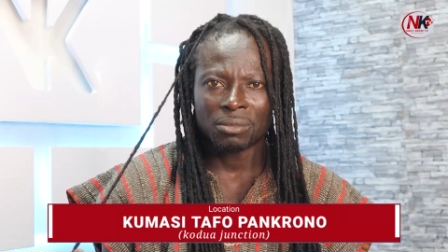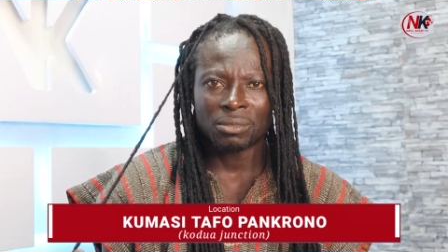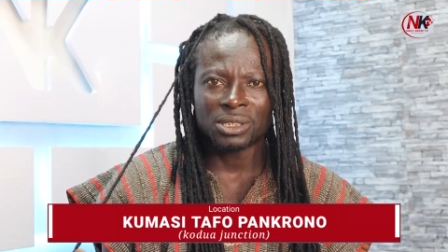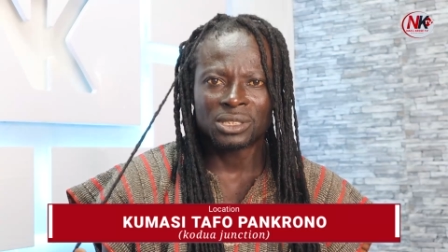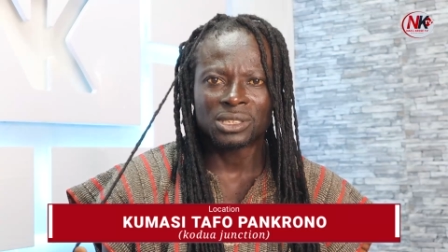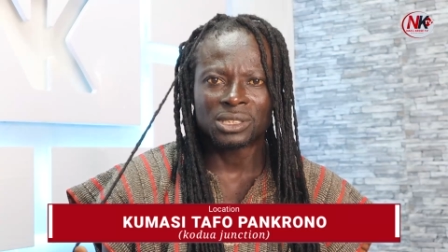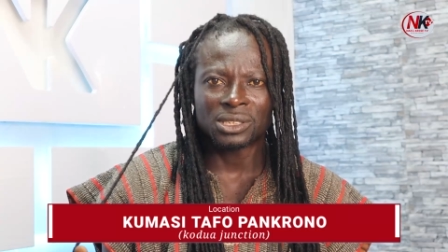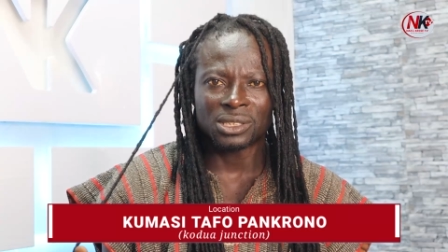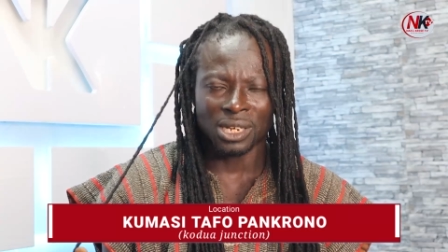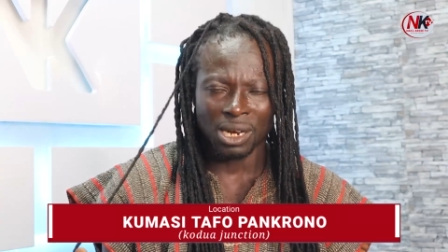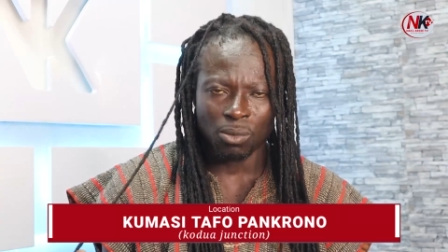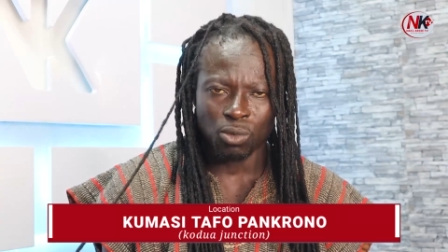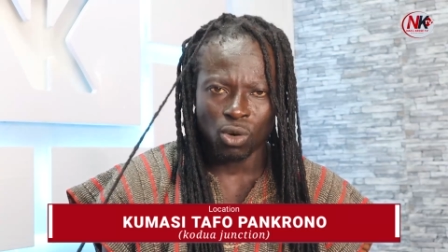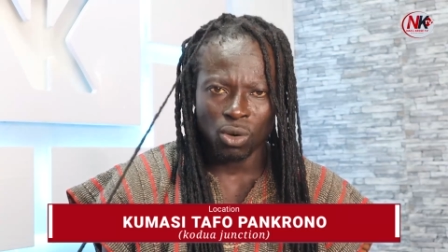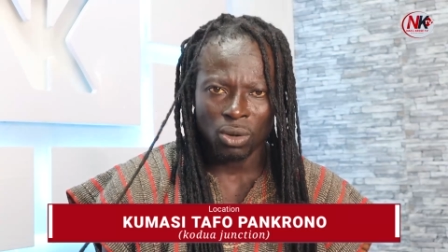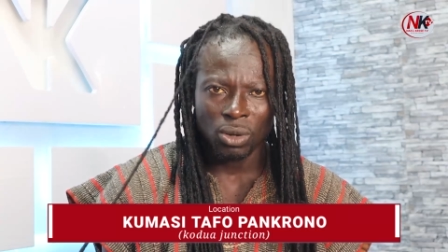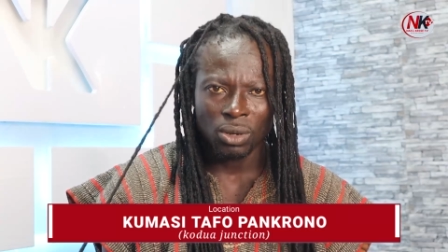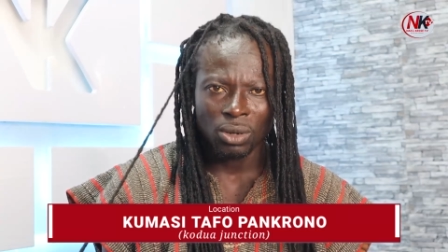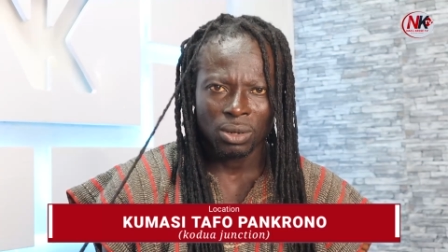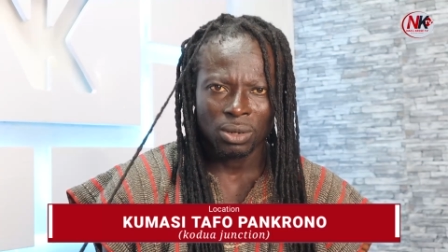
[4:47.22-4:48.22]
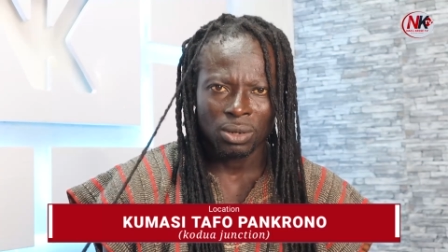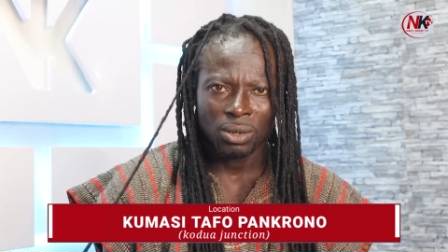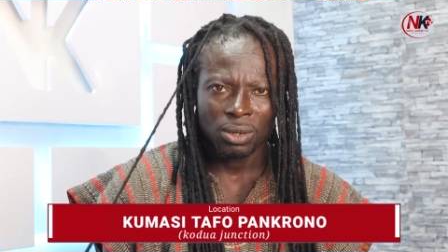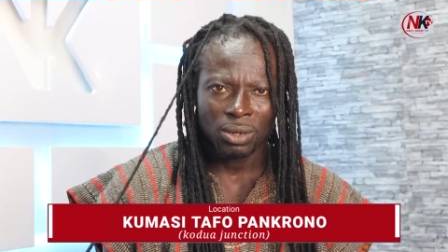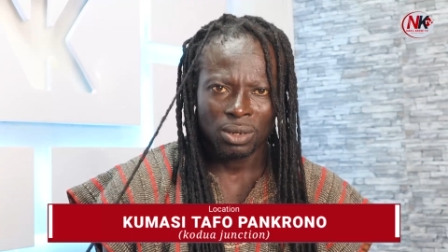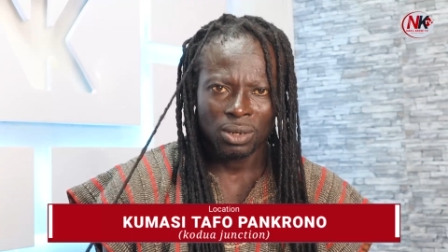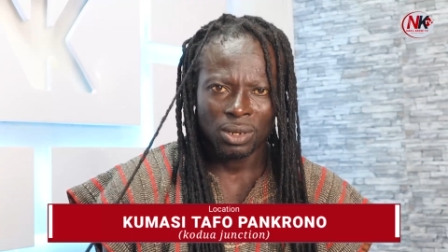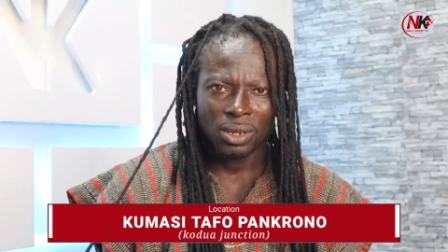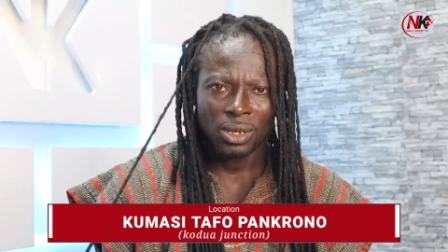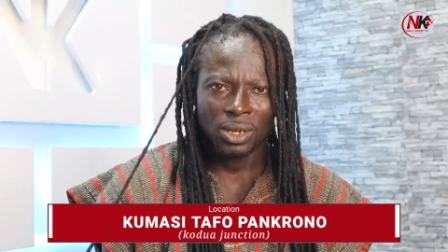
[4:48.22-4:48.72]
Miss Sremo,
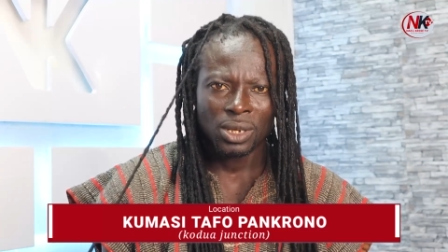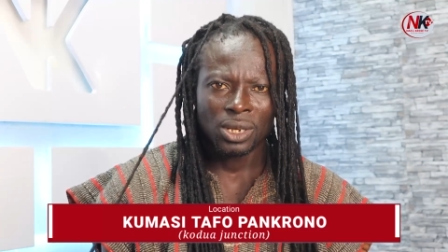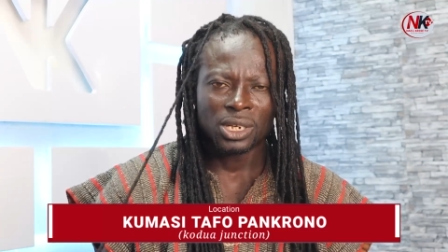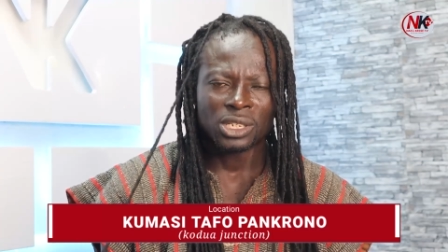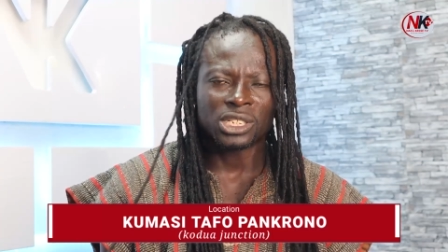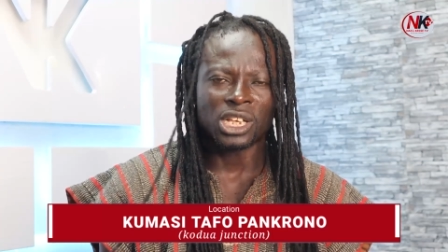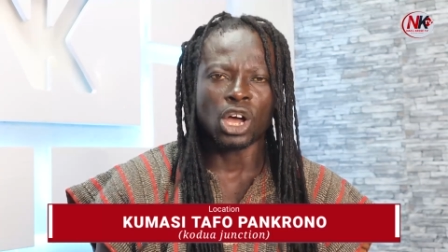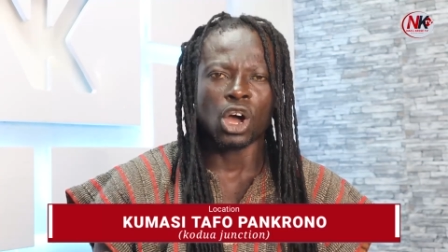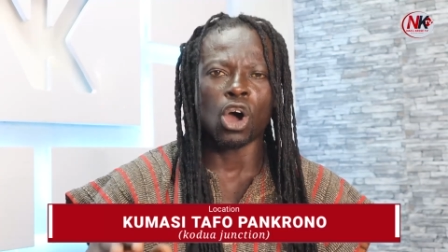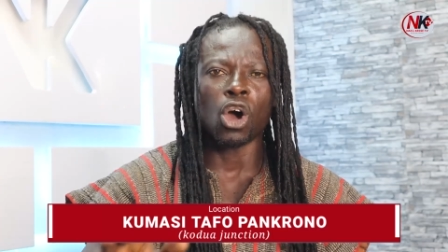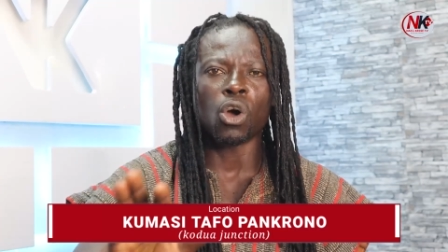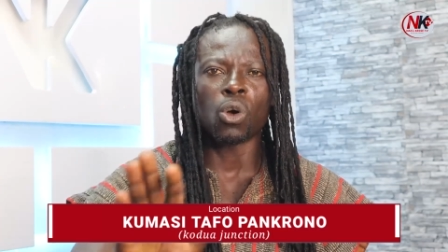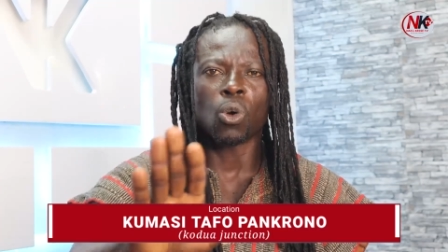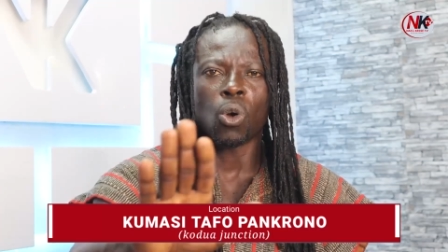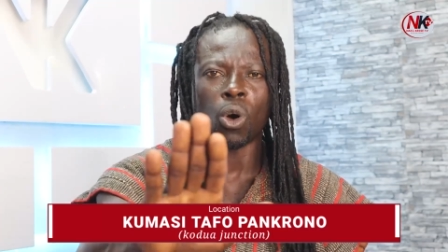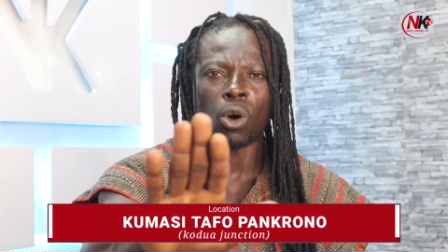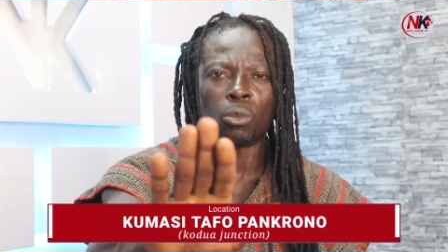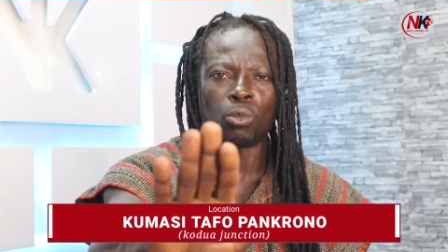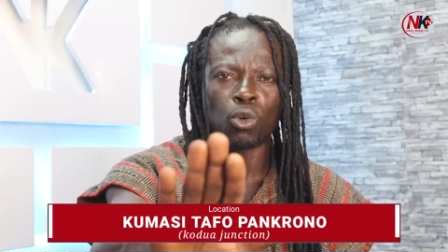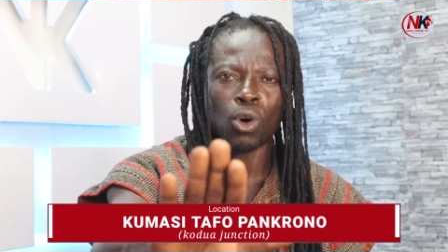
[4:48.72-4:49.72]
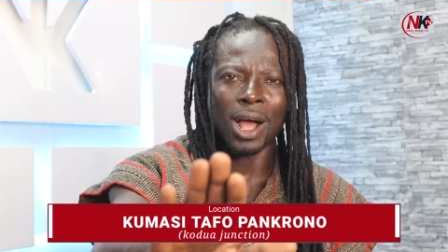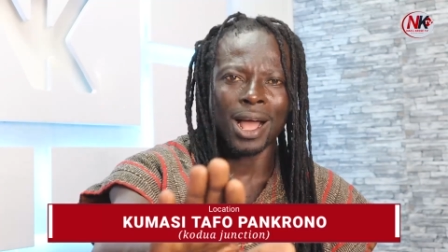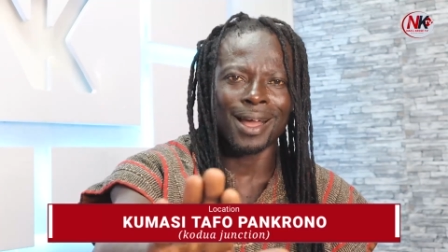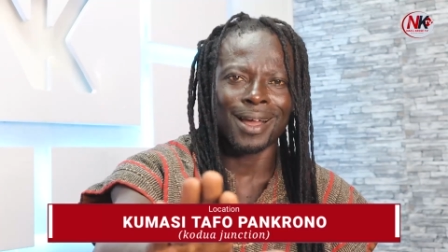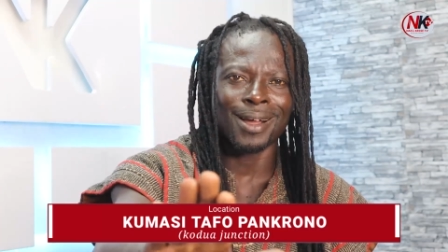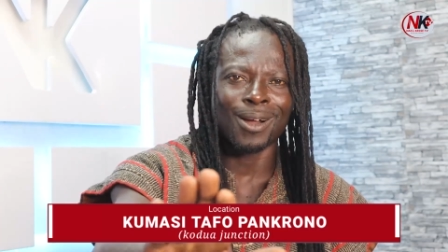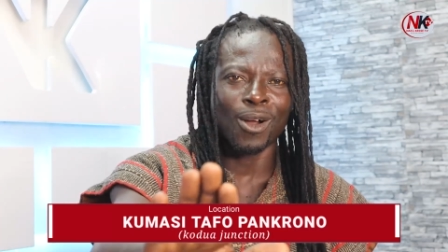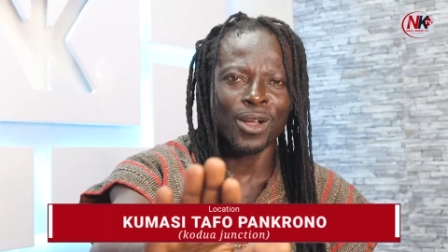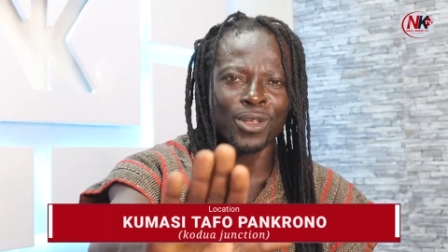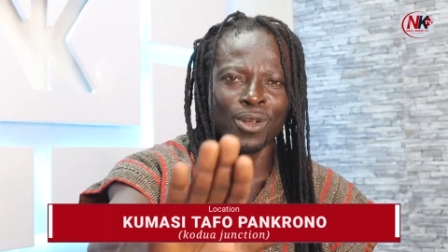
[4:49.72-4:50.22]
Sir Uncle Moa,
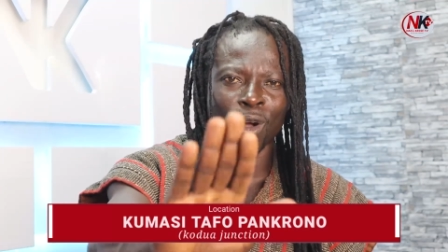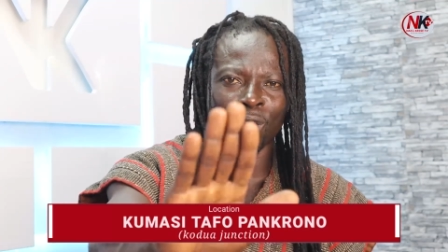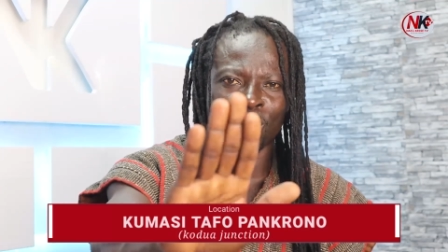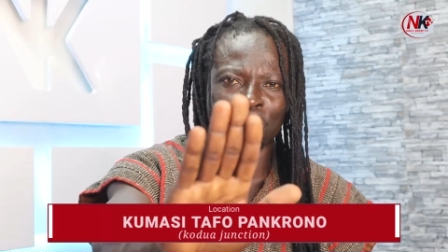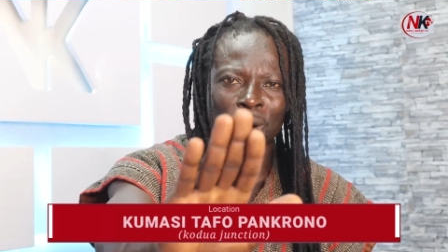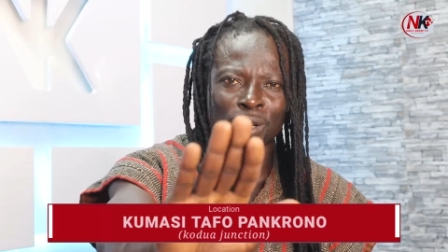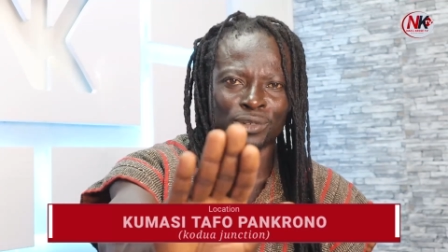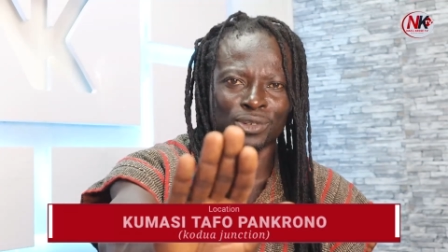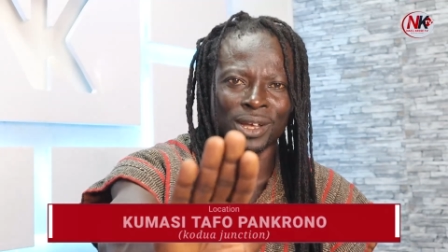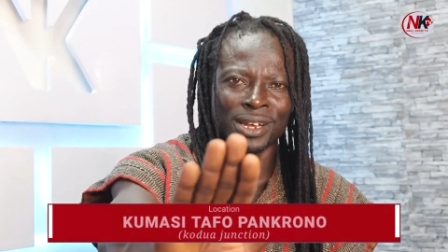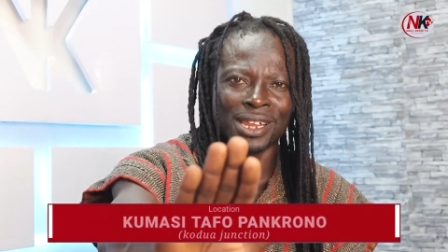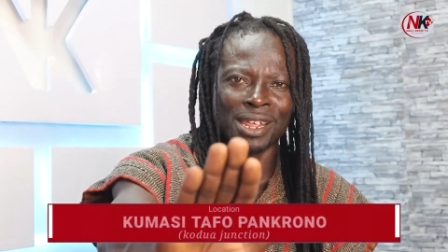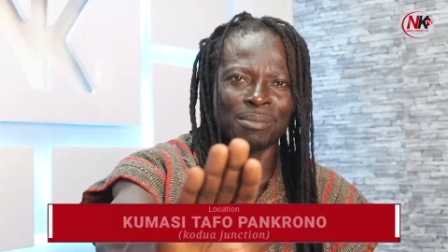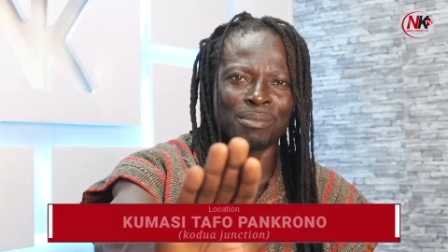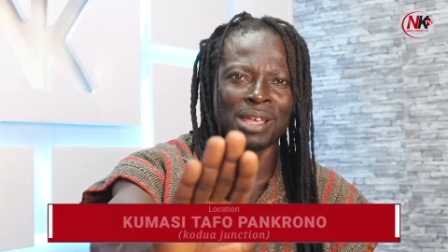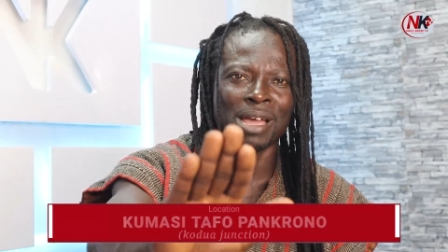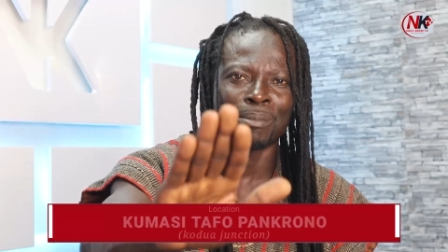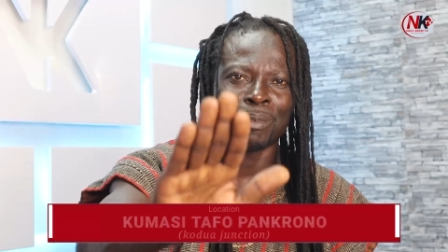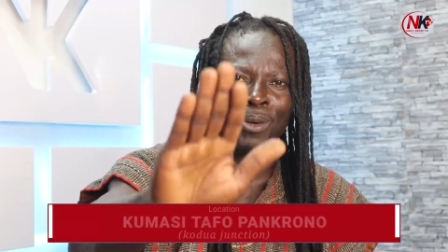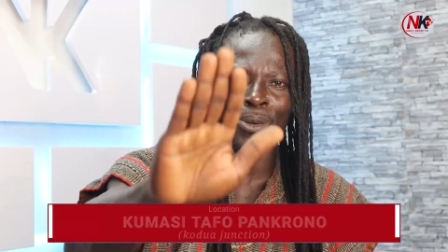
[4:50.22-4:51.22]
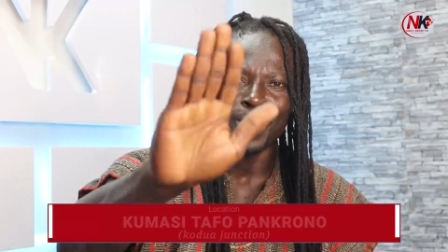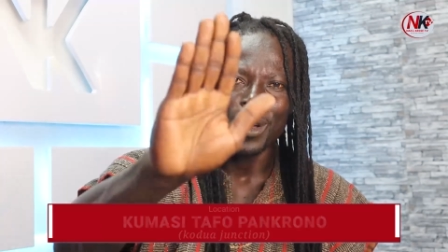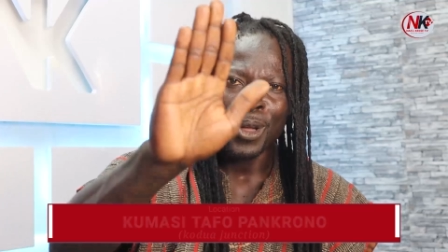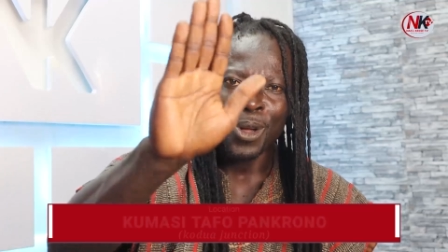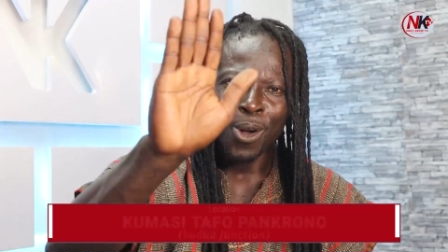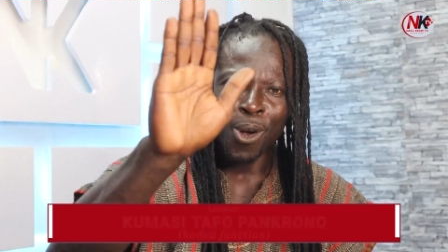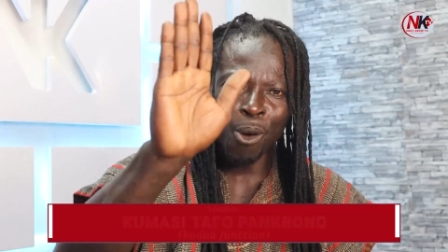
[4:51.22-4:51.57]
on your Kuma Swadiamon,